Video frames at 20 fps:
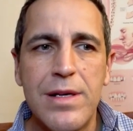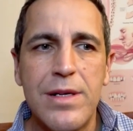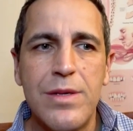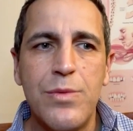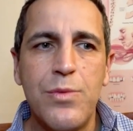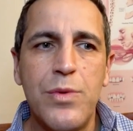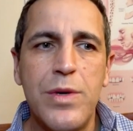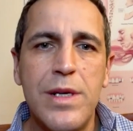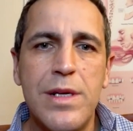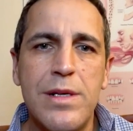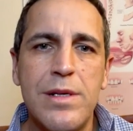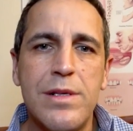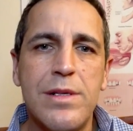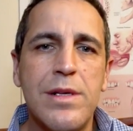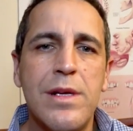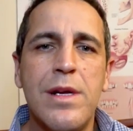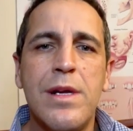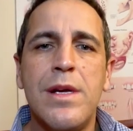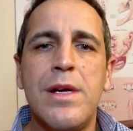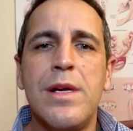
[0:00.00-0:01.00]
in
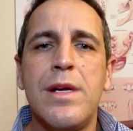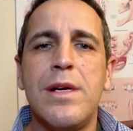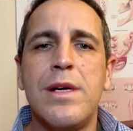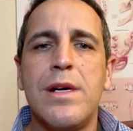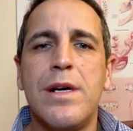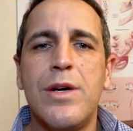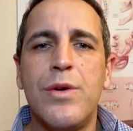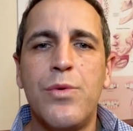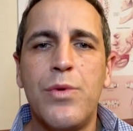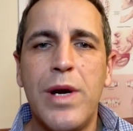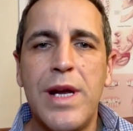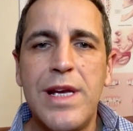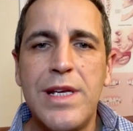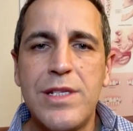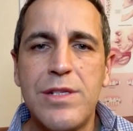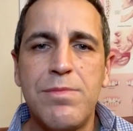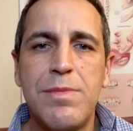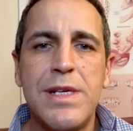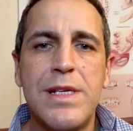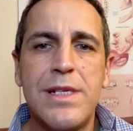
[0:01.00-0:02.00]
weird
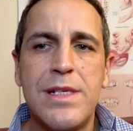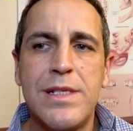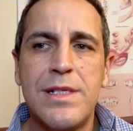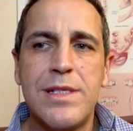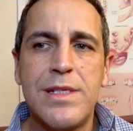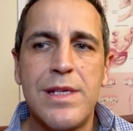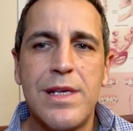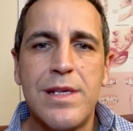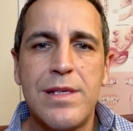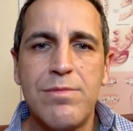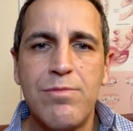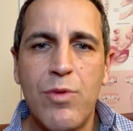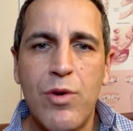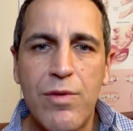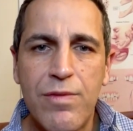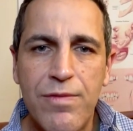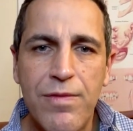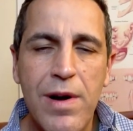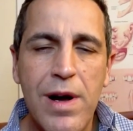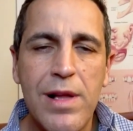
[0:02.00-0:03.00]
arrangements and
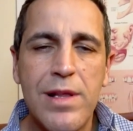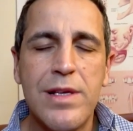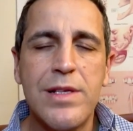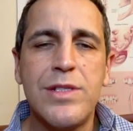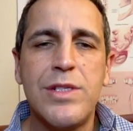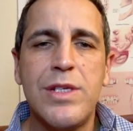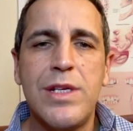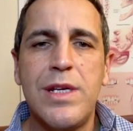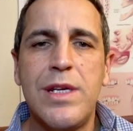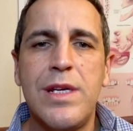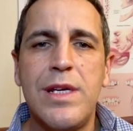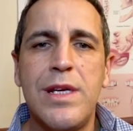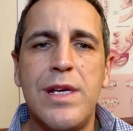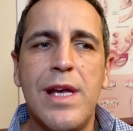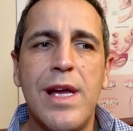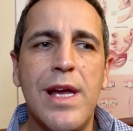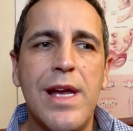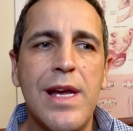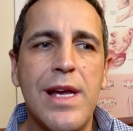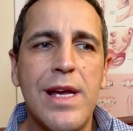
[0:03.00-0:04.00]
morphology,
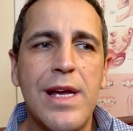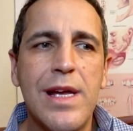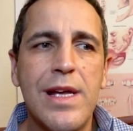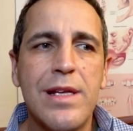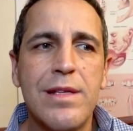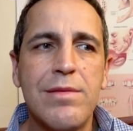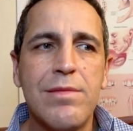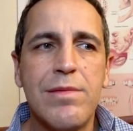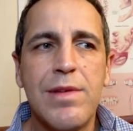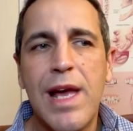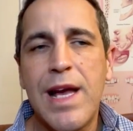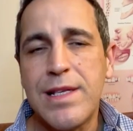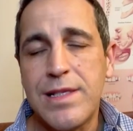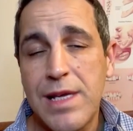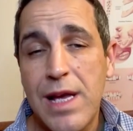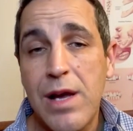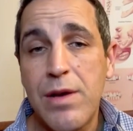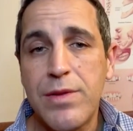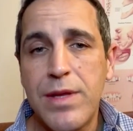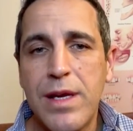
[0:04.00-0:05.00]
and that's
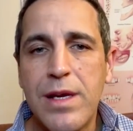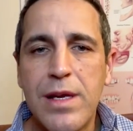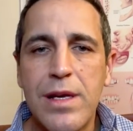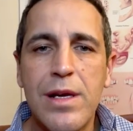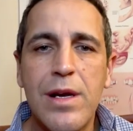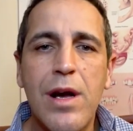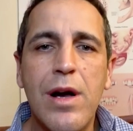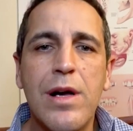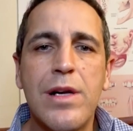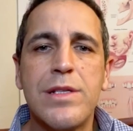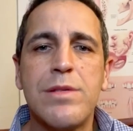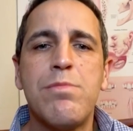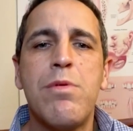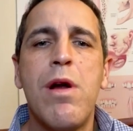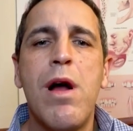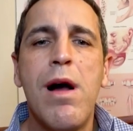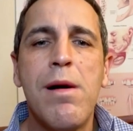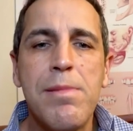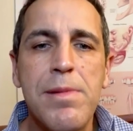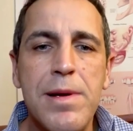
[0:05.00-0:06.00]
how they can cause
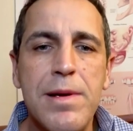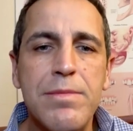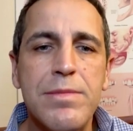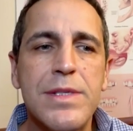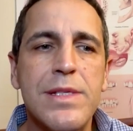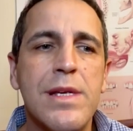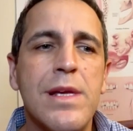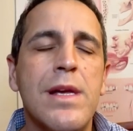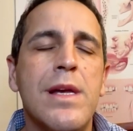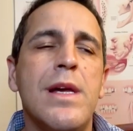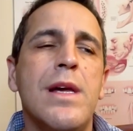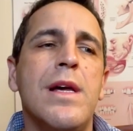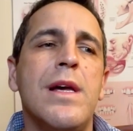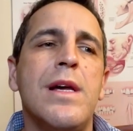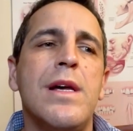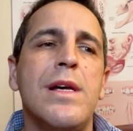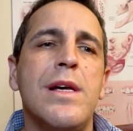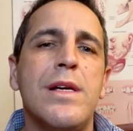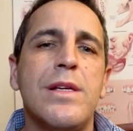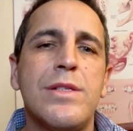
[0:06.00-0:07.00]
problems.
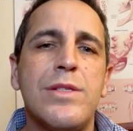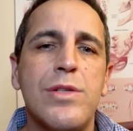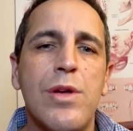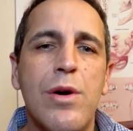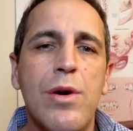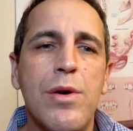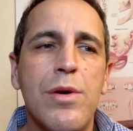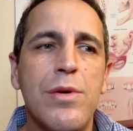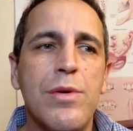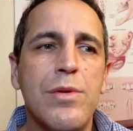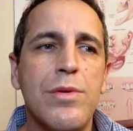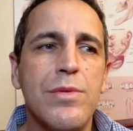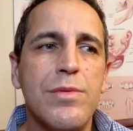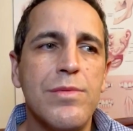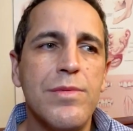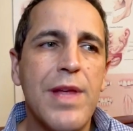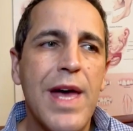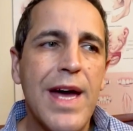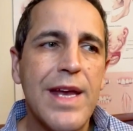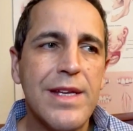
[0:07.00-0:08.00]
So
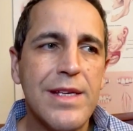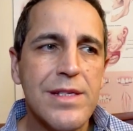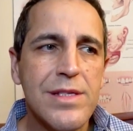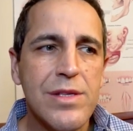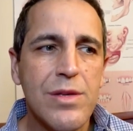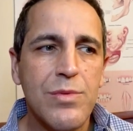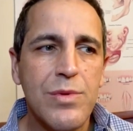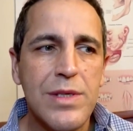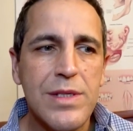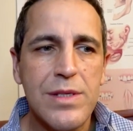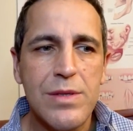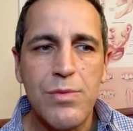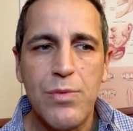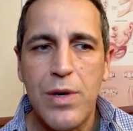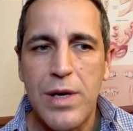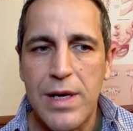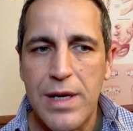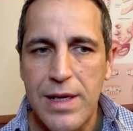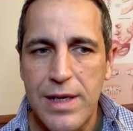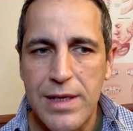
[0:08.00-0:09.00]
that is the reason
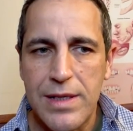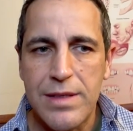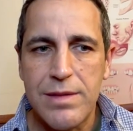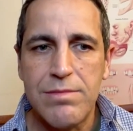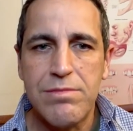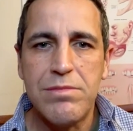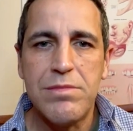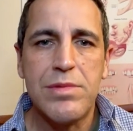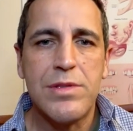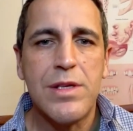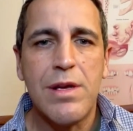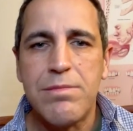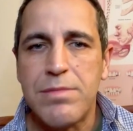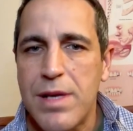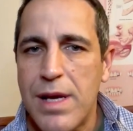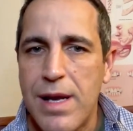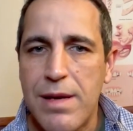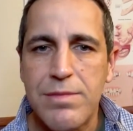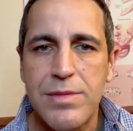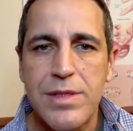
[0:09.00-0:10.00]
why
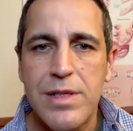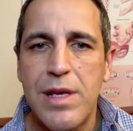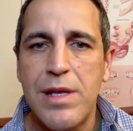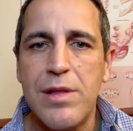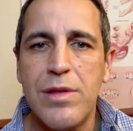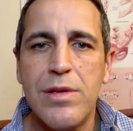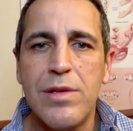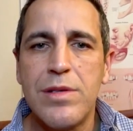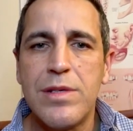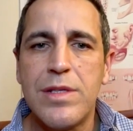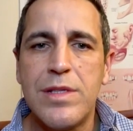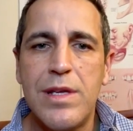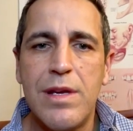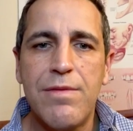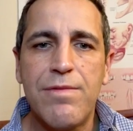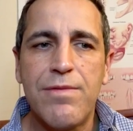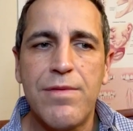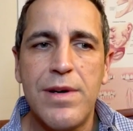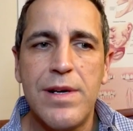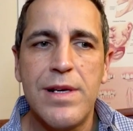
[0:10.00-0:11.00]
sometimes they look
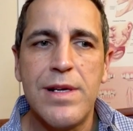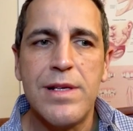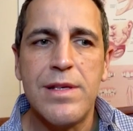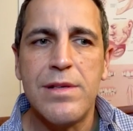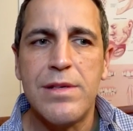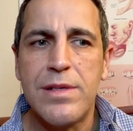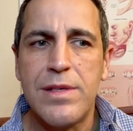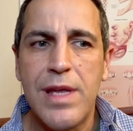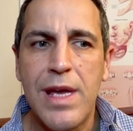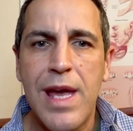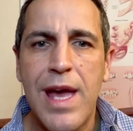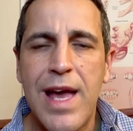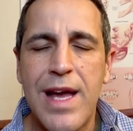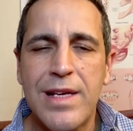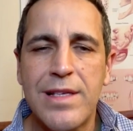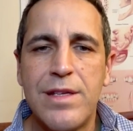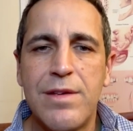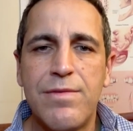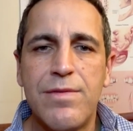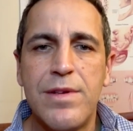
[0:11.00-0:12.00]
different or they
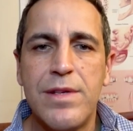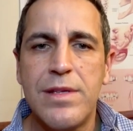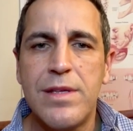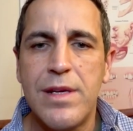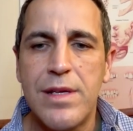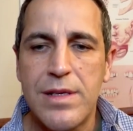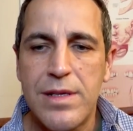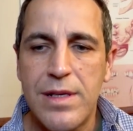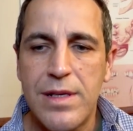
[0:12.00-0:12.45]
act different than